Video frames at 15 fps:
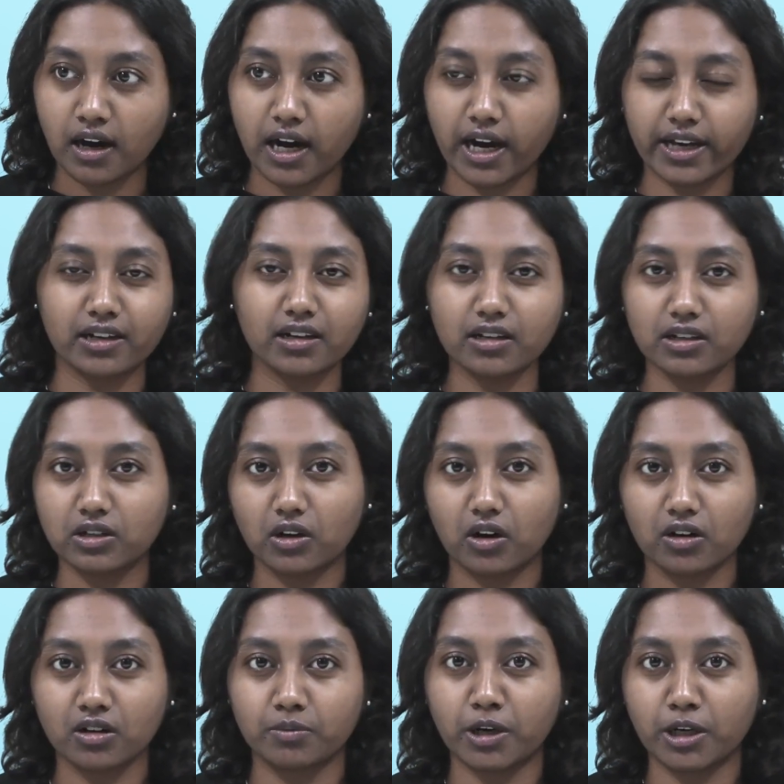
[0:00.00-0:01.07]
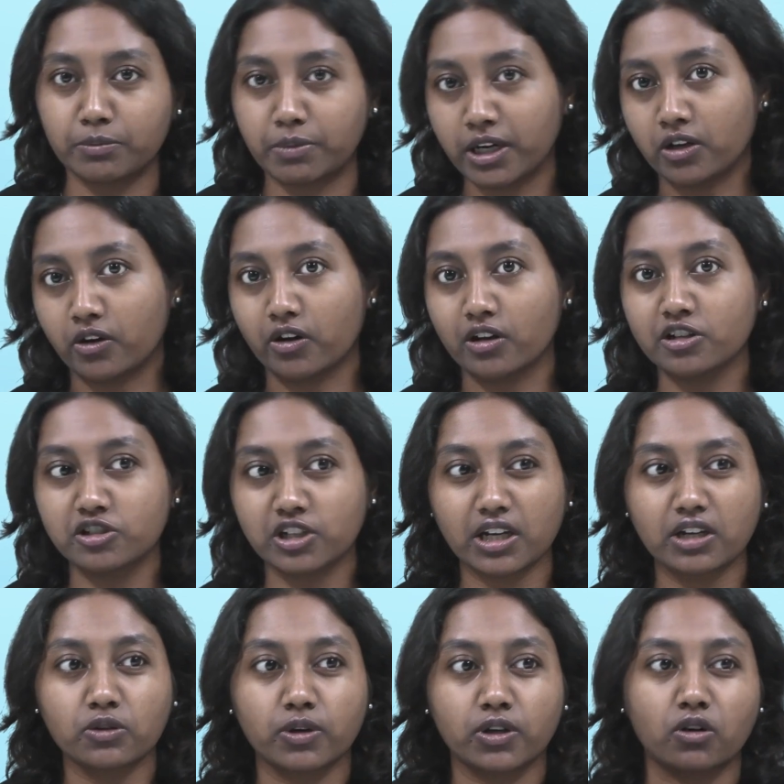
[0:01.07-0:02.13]
I can't talk about
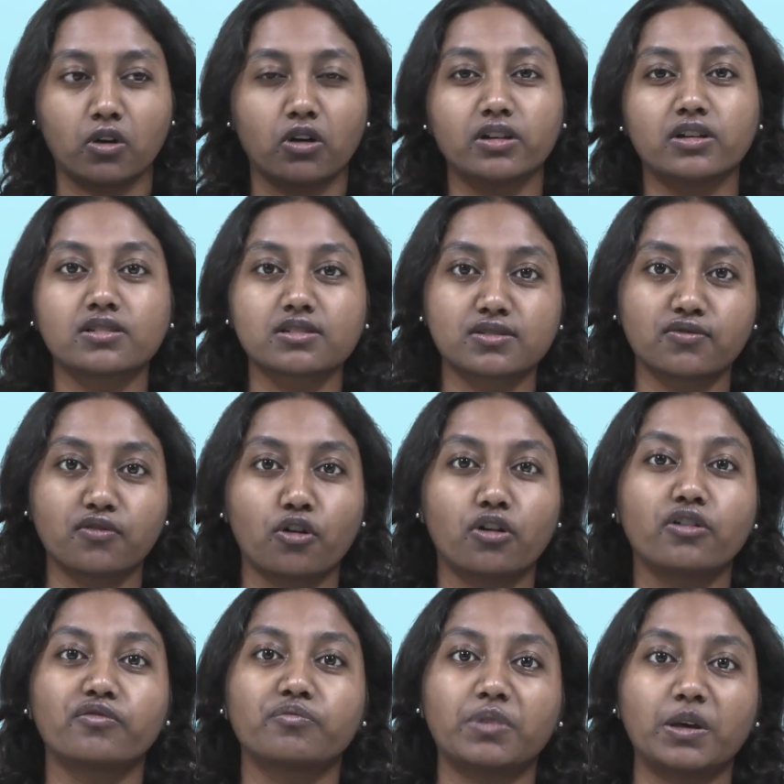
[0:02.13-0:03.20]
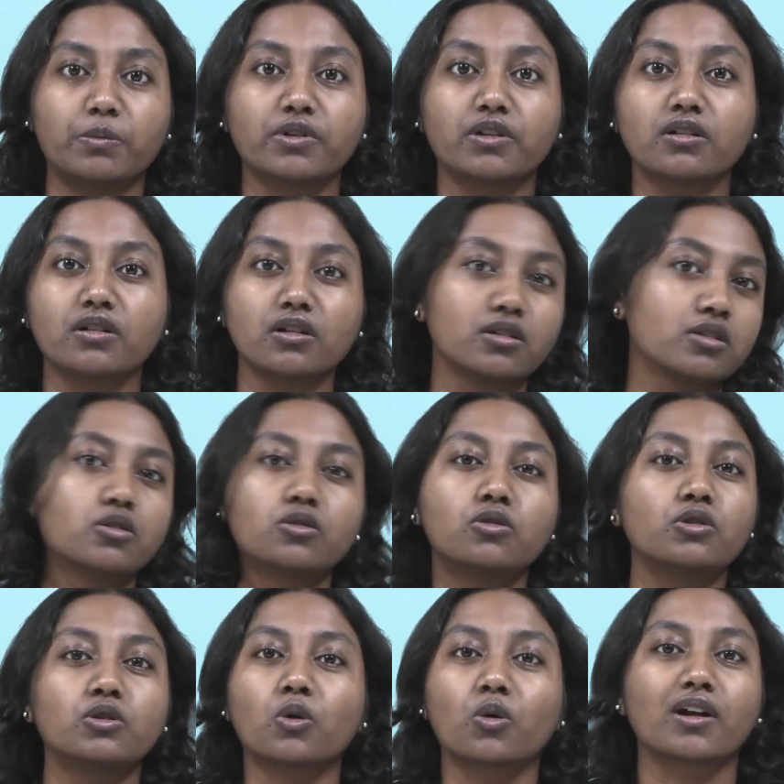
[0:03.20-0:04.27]
biology to an audience full of people
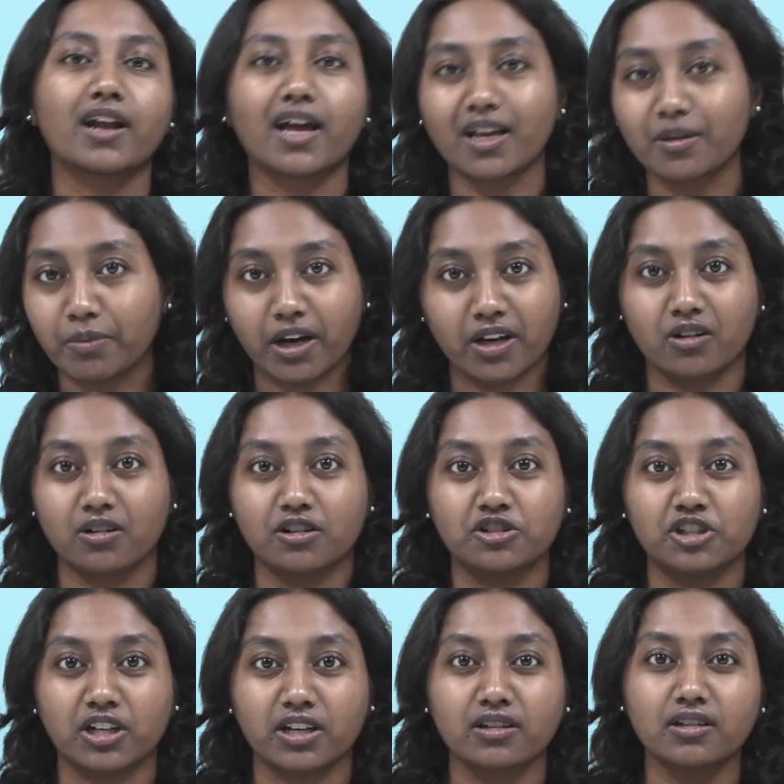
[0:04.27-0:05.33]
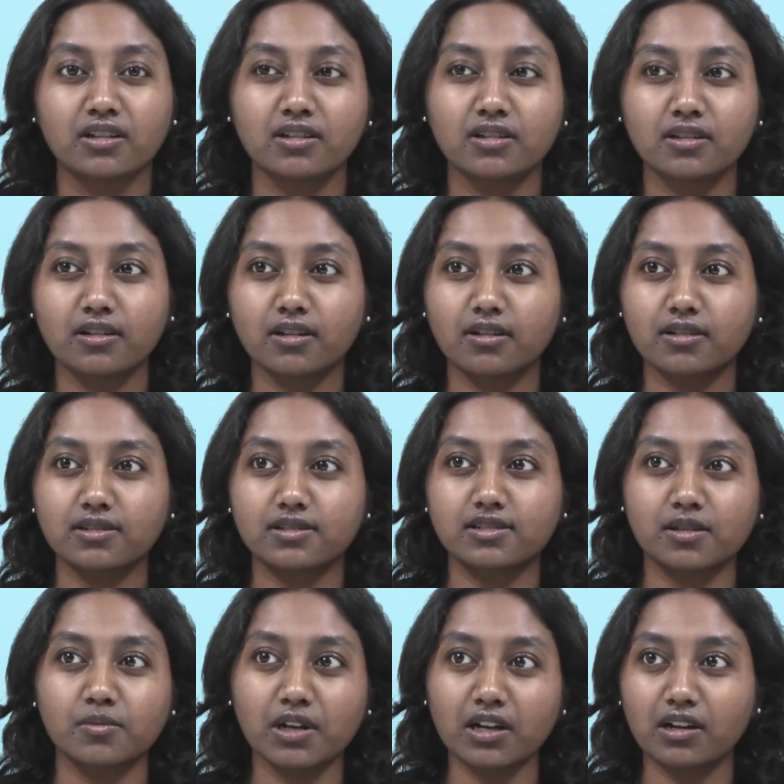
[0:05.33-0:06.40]
who don't like biology.
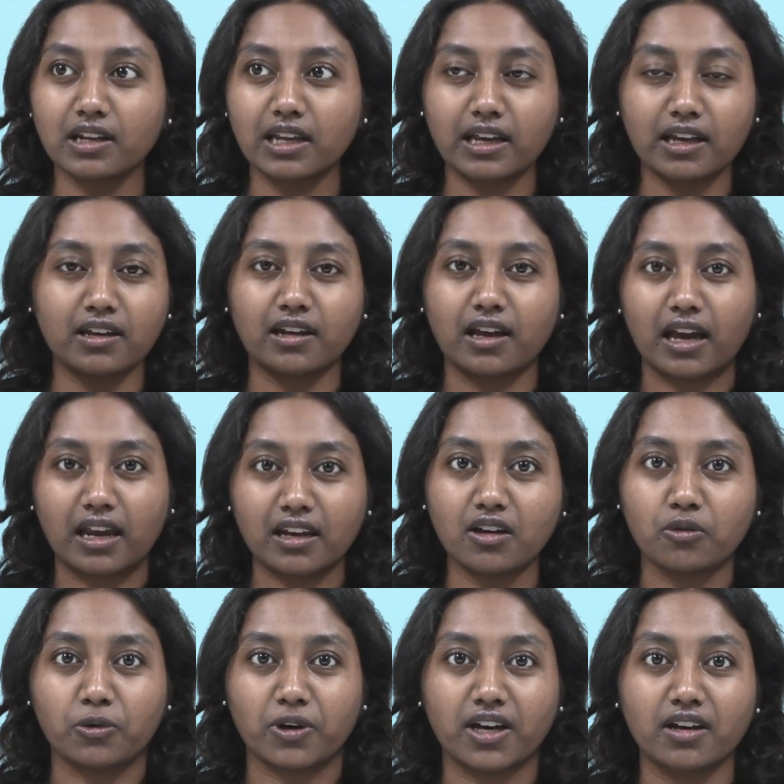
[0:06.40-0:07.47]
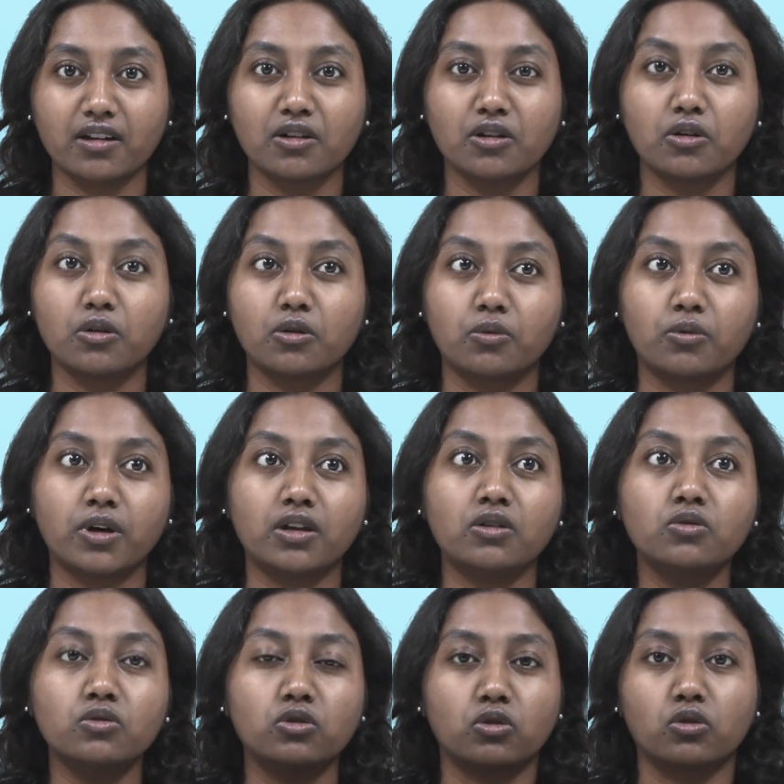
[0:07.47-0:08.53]
Similarly, in any way, when
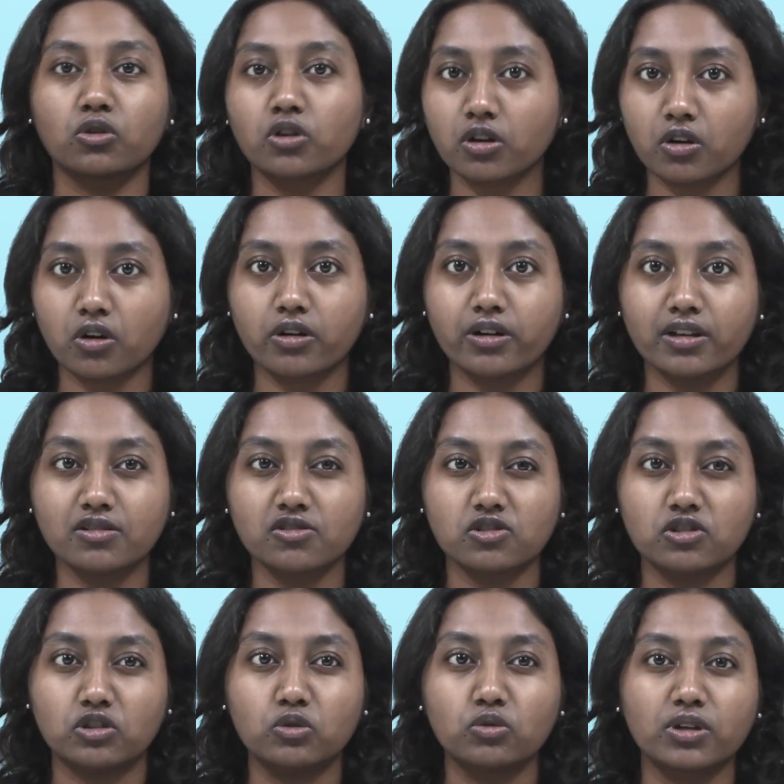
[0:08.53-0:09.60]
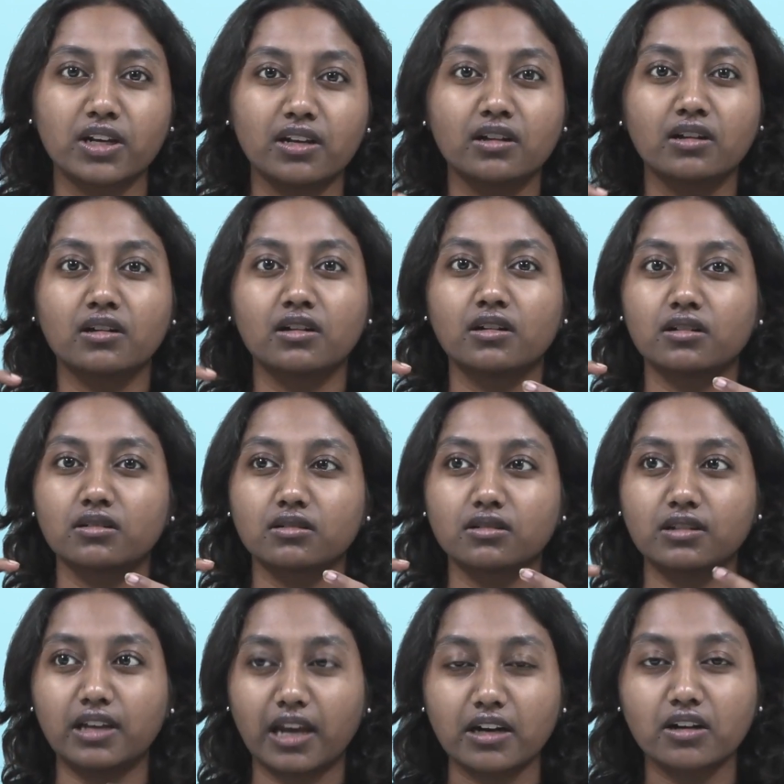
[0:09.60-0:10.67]
you know your audience, you can
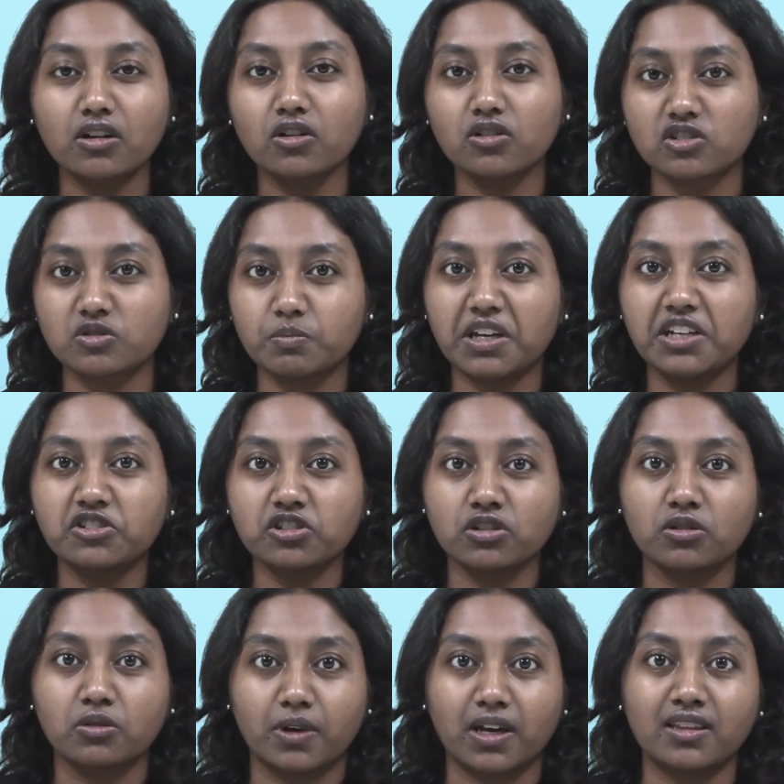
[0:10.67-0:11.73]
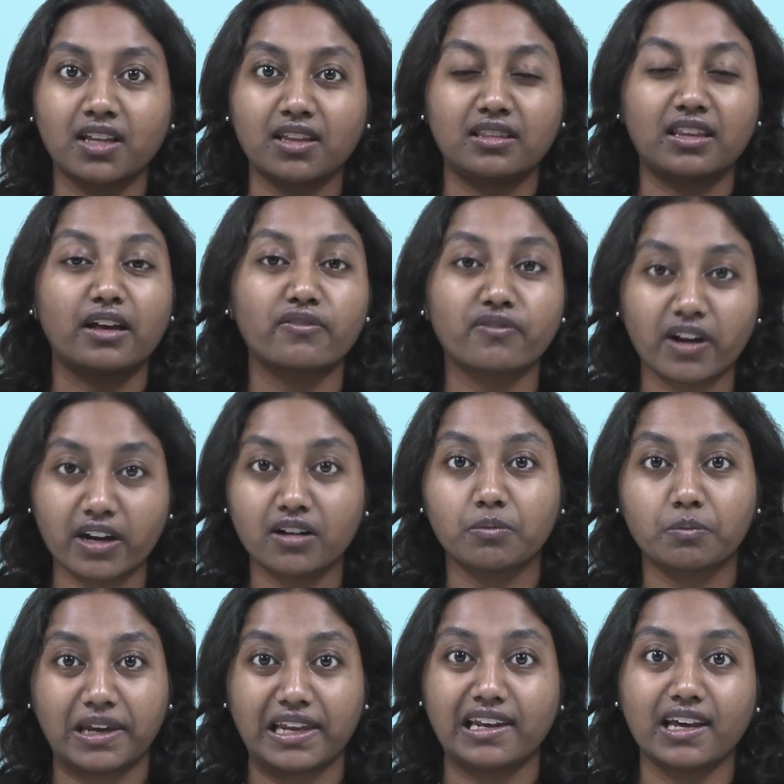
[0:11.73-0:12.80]
cater your speech in a way that they find
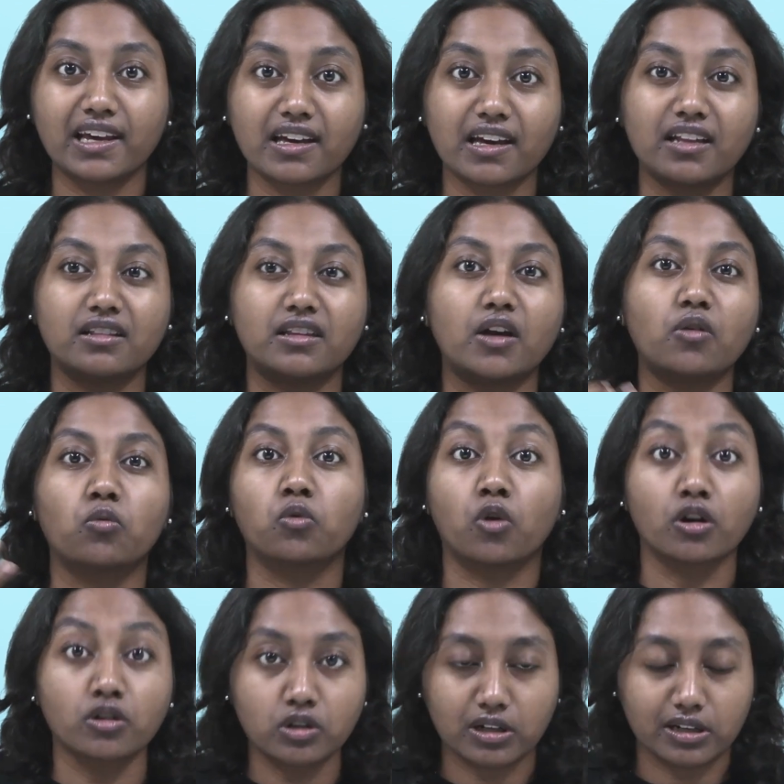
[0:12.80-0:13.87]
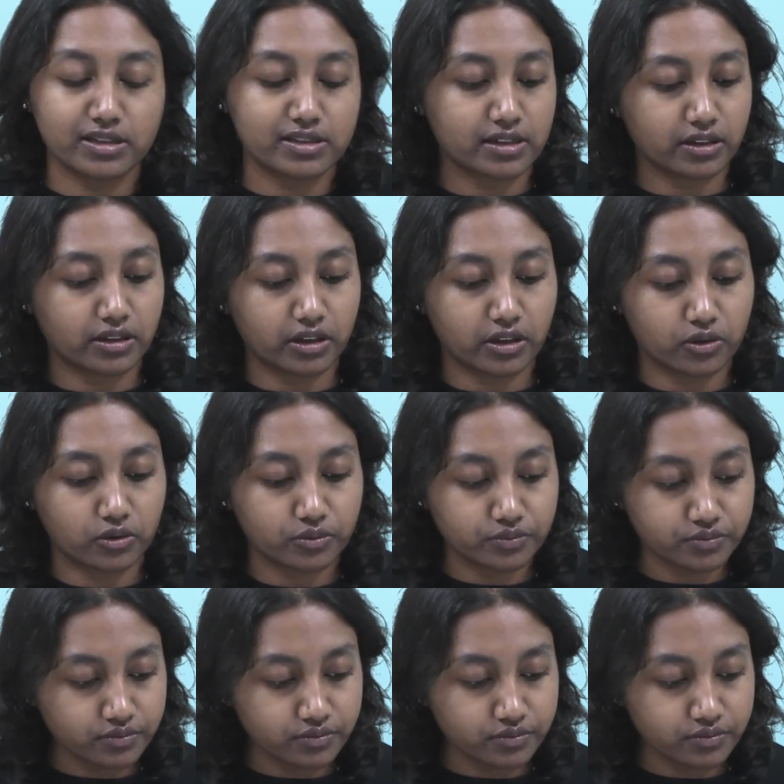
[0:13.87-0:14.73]
appealing and they want to listen to you.